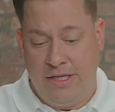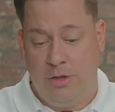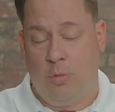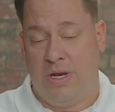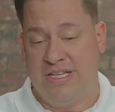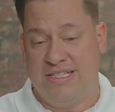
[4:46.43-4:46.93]
you'd
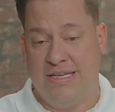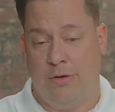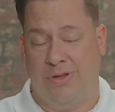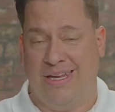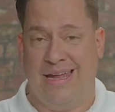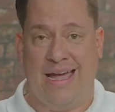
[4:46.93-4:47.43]
wanna see
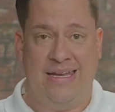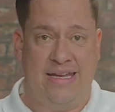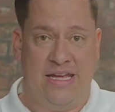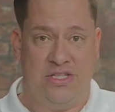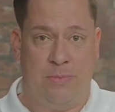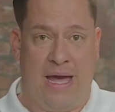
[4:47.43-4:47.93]
only 90
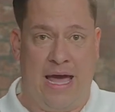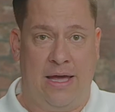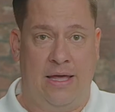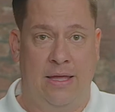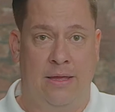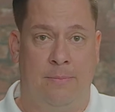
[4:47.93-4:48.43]
days
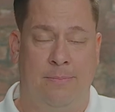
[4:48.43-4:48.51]
back,